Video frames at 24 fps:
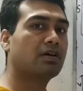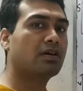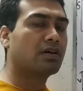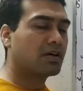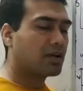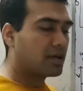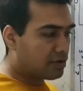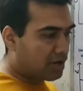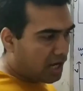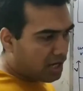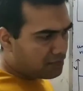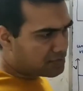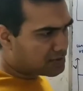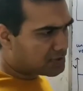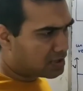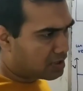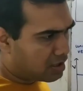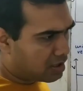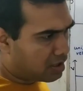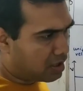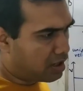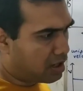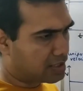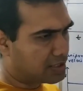Graphs
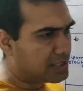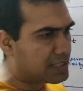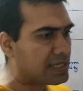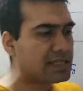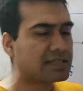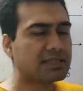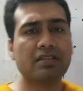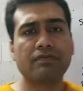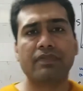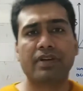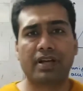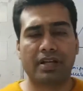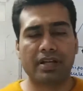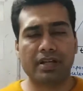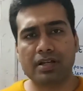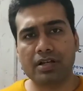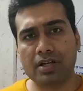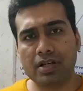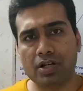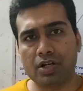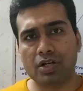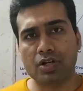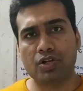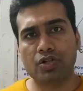are an easy way
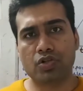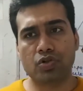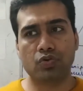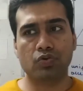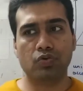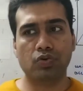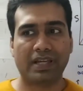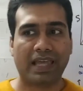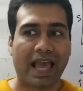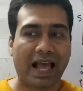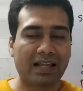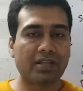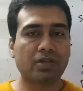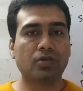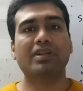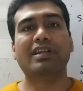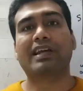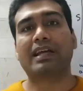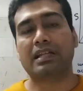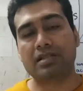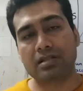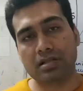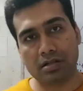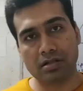to
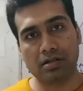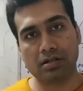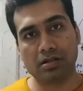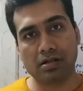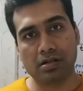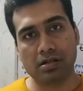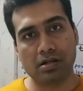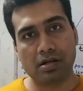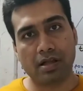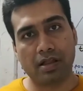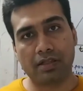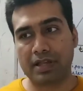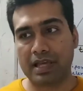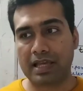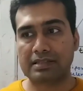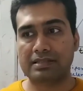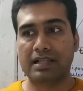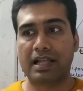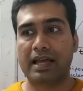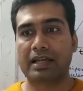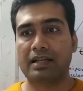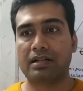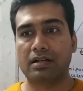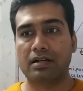calculate things
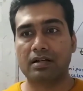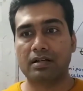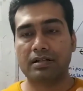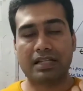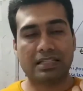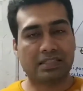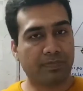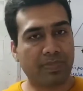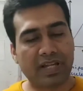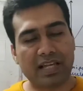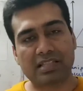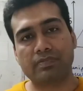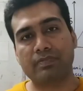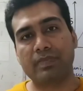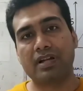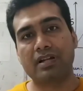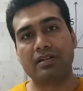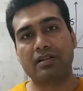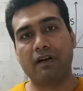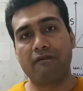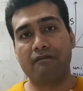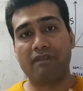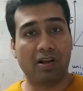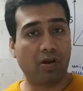like
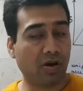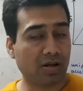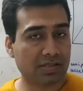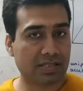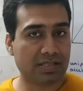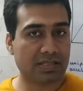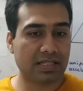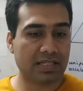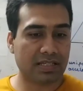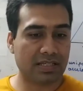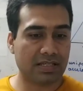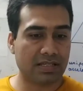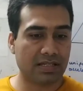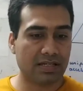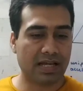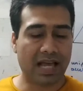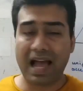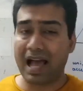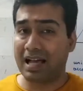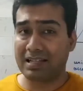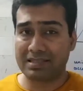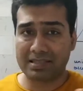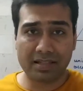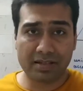displacement, velocity,
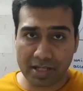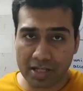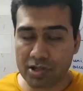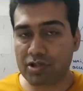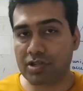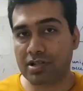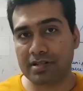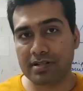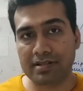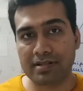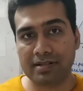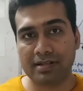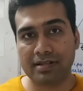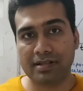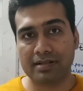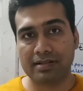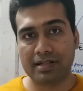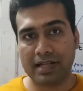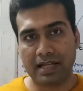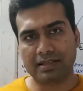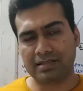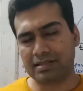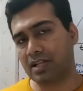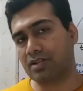acceleration,
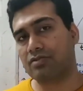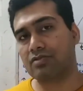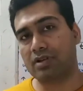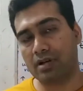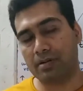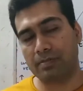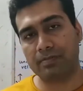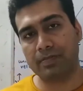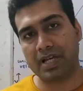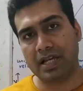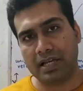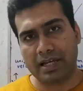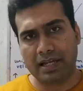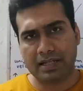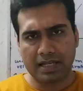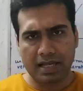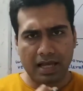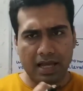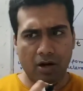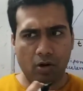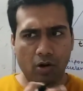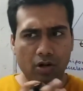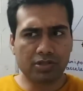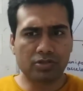etc. It
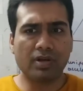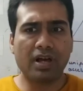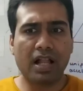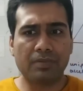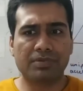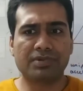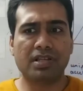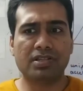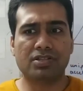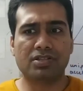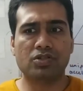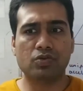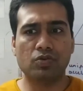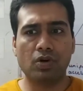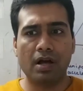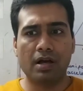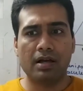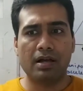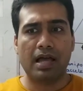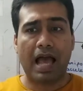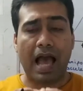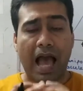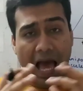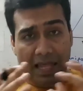also helps us to
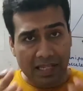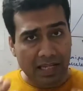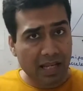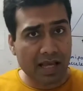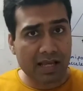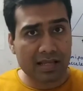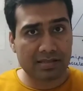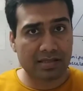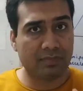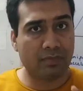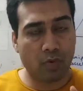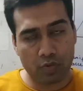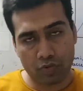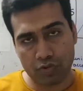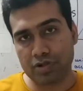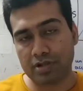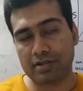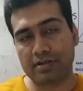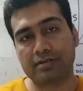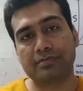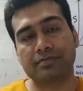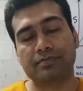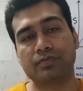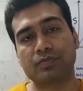analyze the motion.
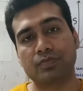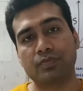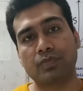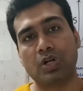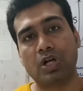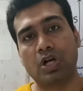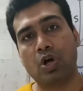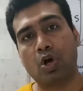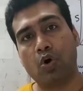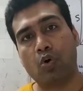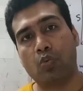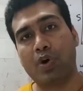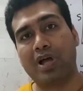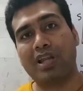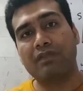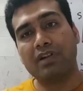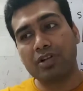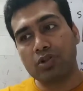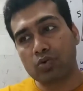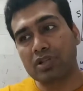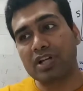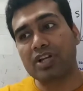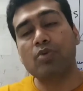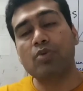When we'll
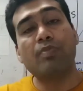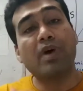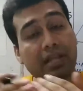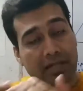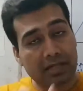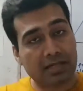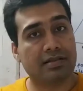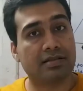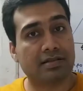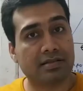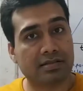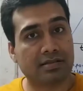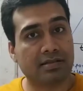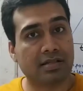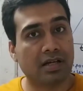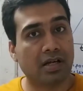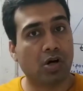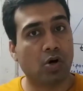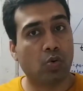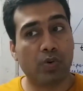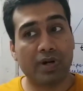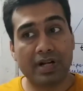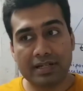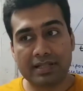do the numericals,
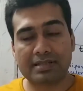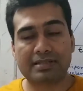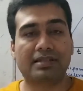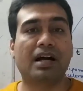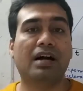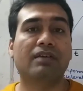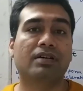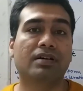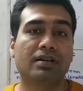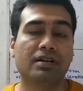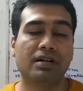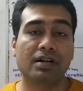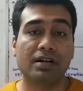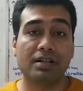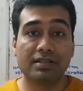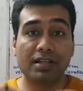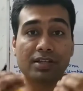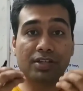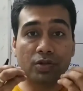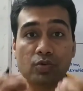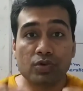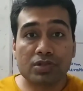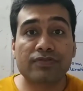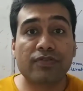we'll discover the
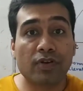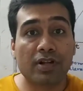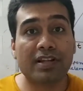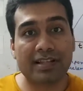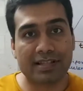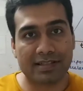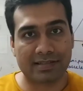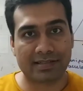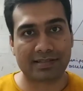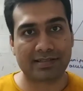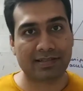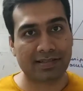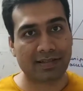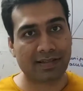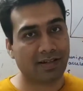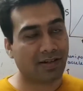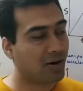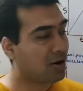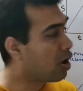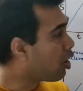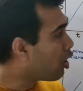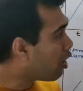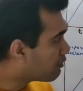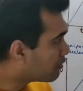usefulness
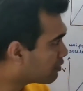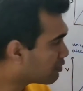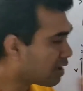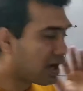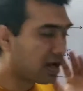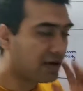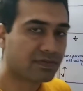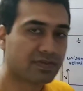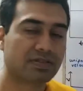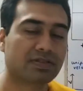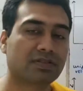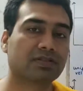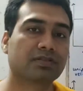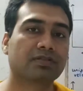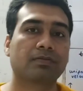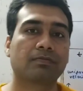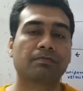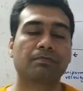of graphs.